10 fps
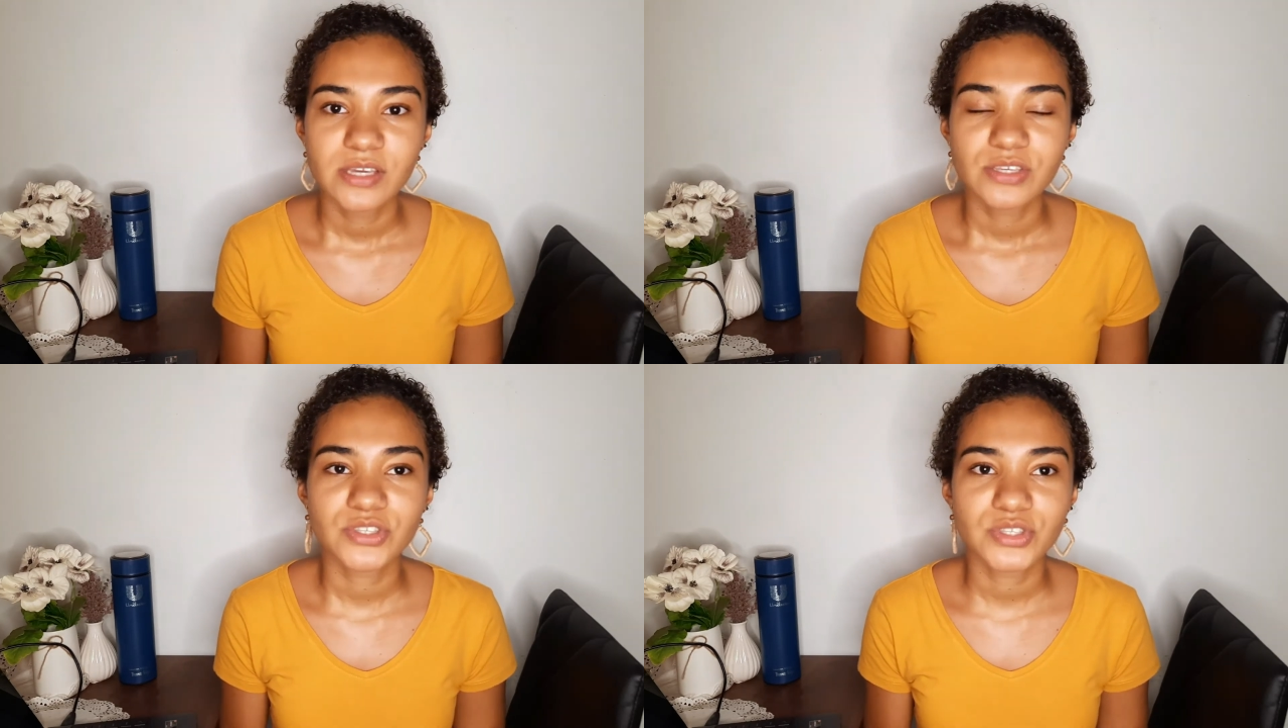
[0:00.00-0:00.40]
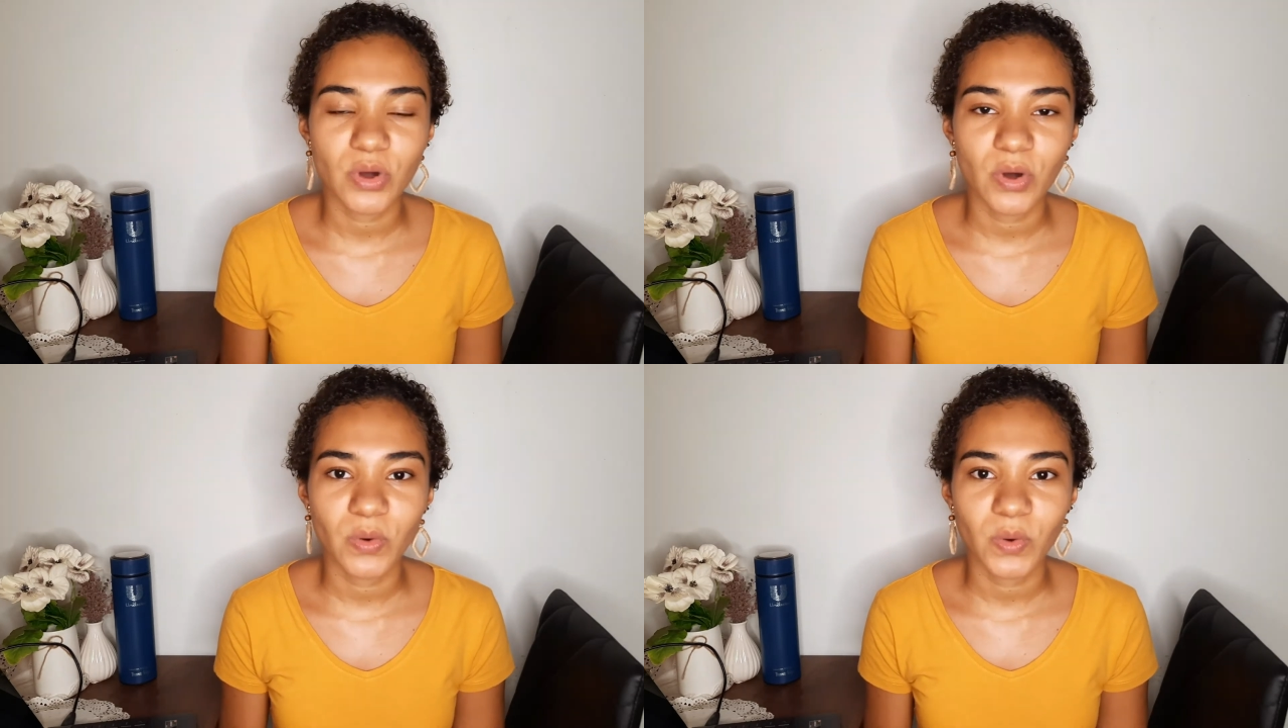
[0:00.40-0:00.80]

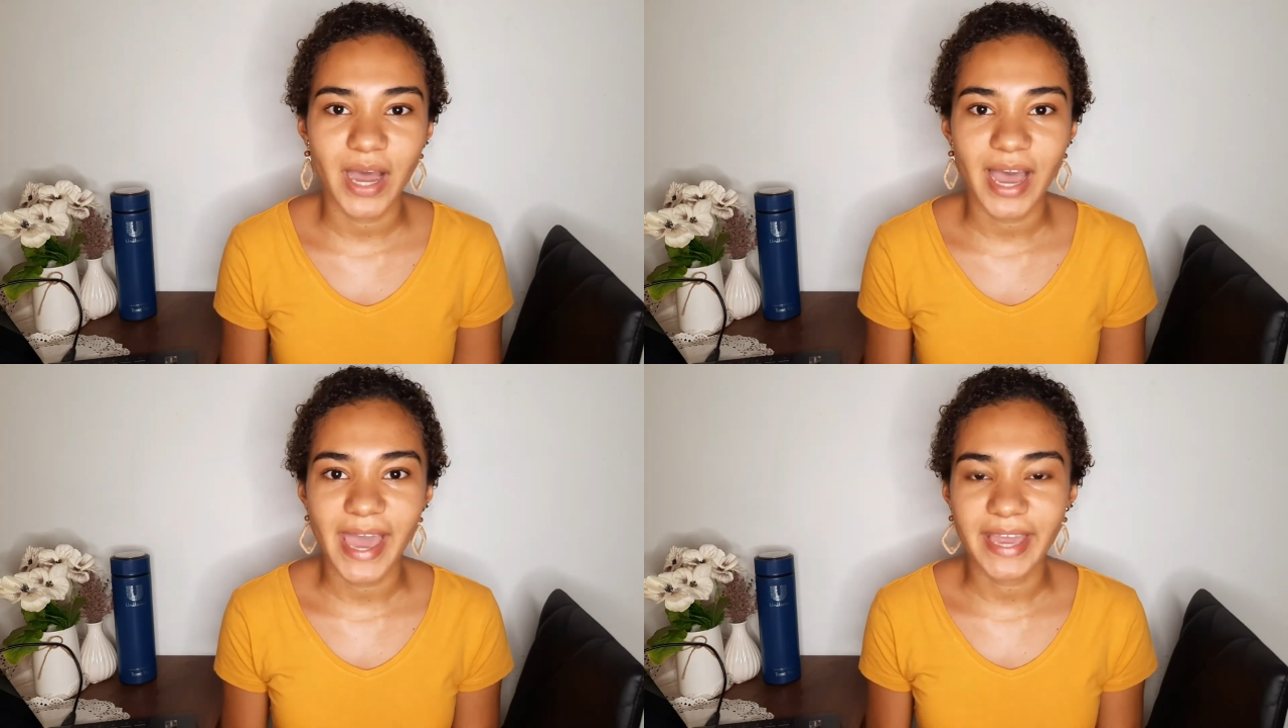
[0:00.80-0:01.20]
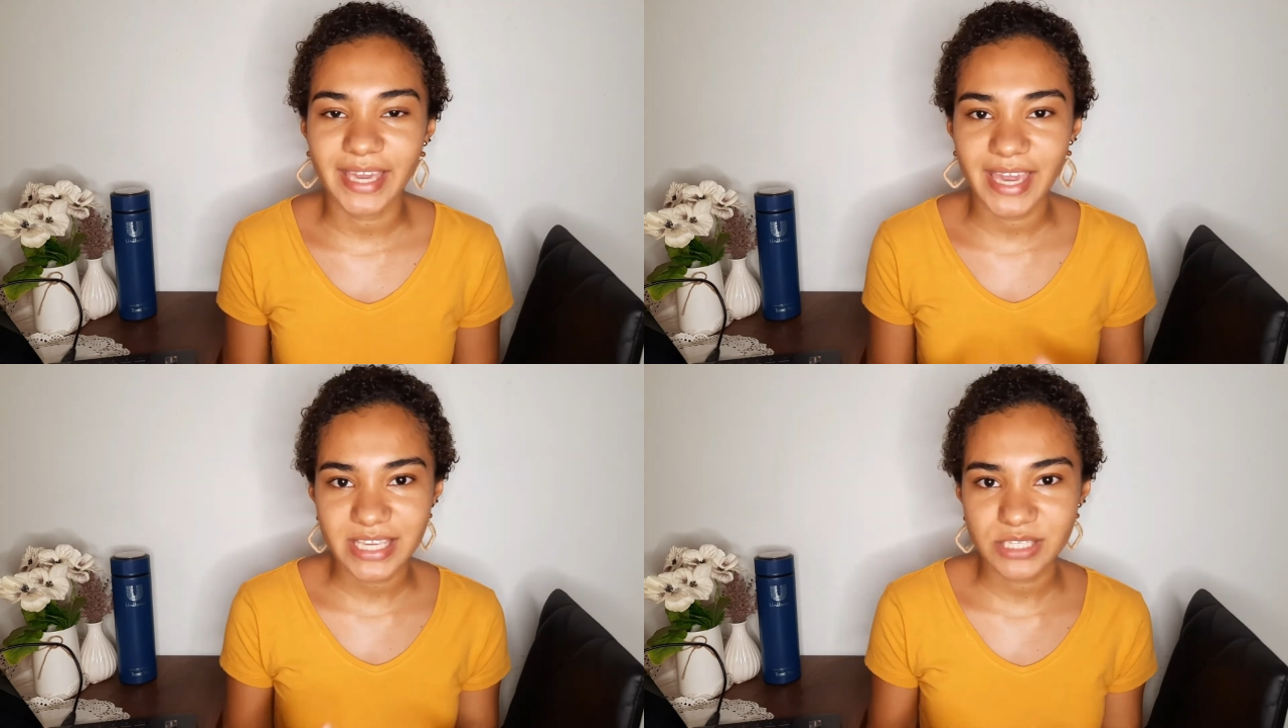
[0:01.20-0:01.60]
So a
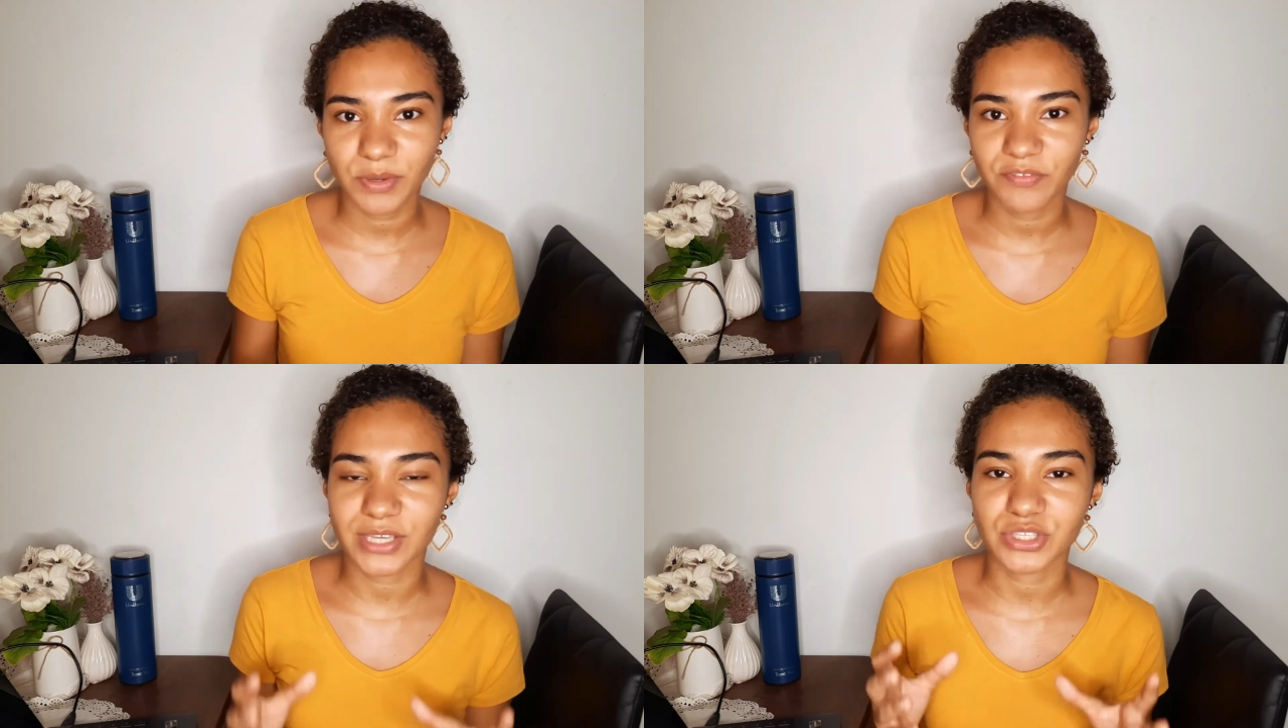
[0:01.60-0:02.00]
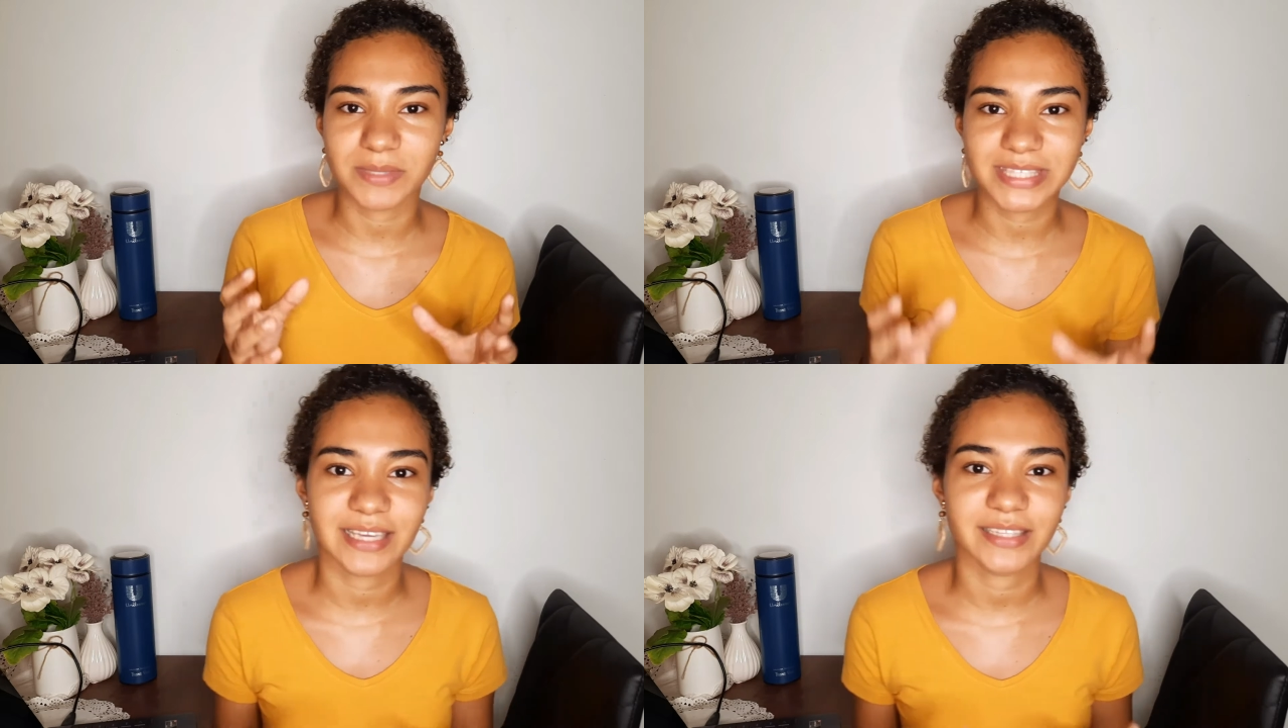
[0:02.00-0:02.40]
case brief has to be
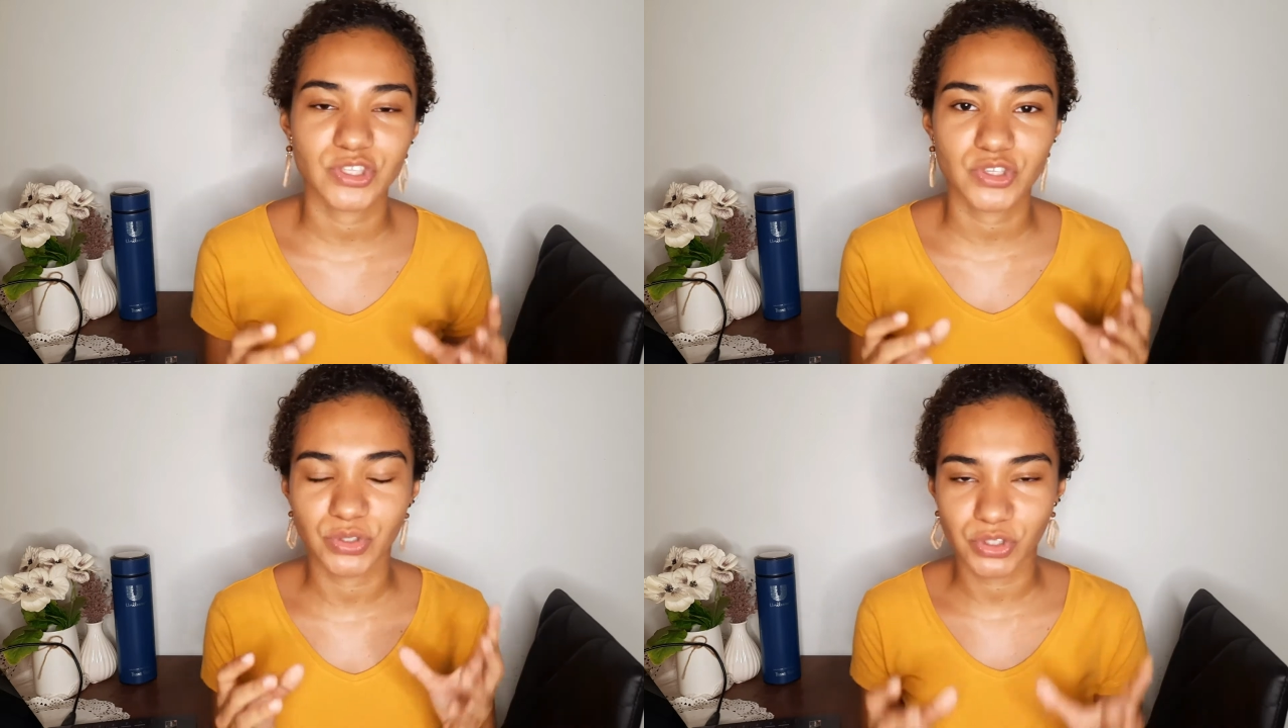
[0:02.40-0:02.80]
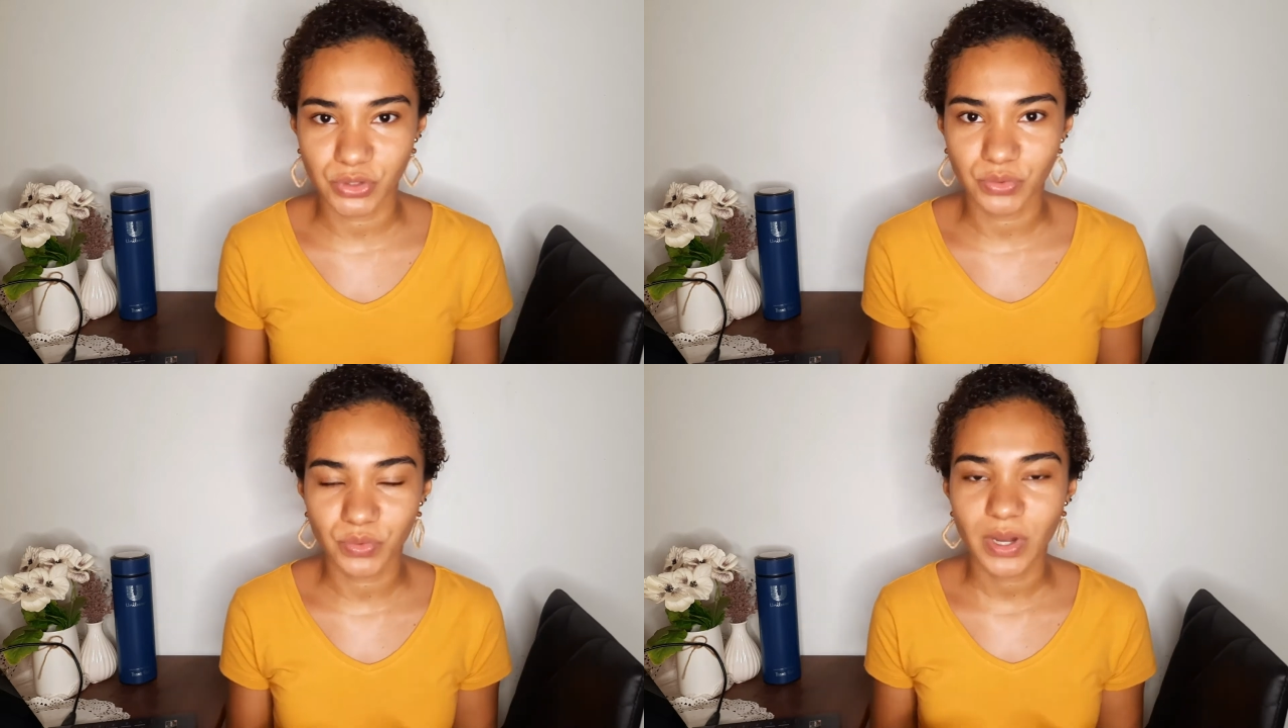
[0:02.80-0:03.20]
tailored to
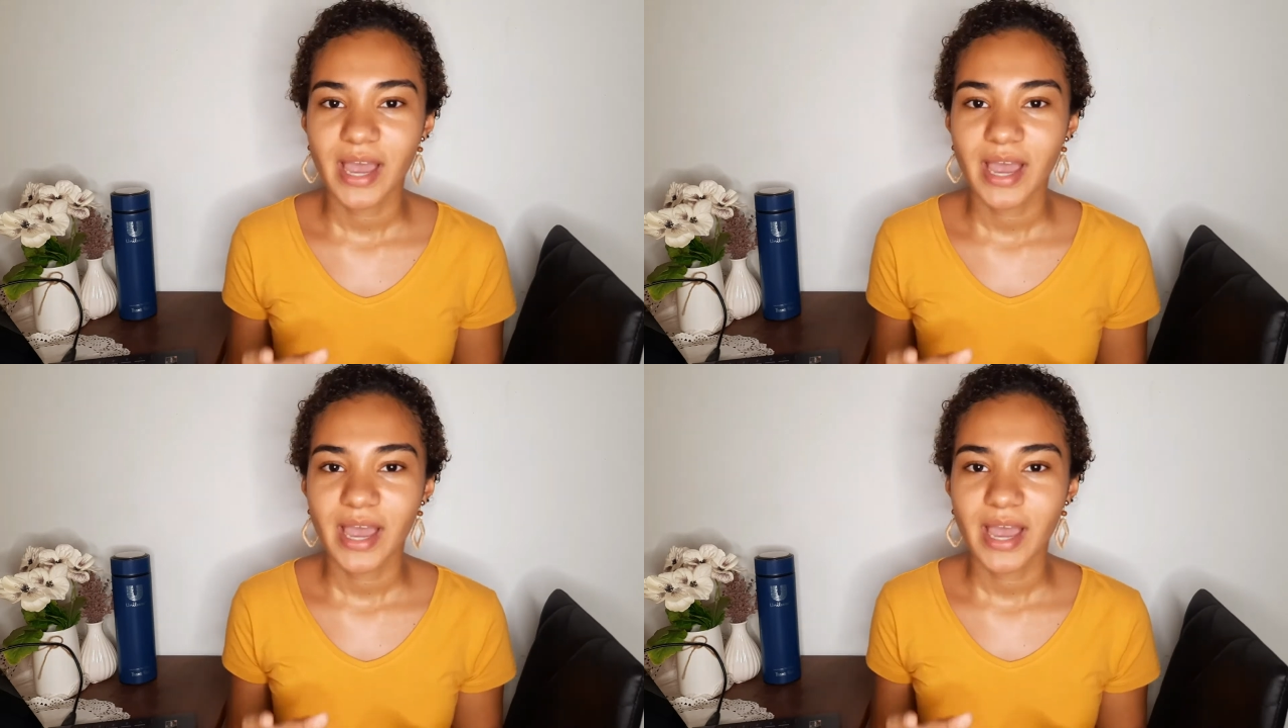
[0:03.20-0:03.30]
you,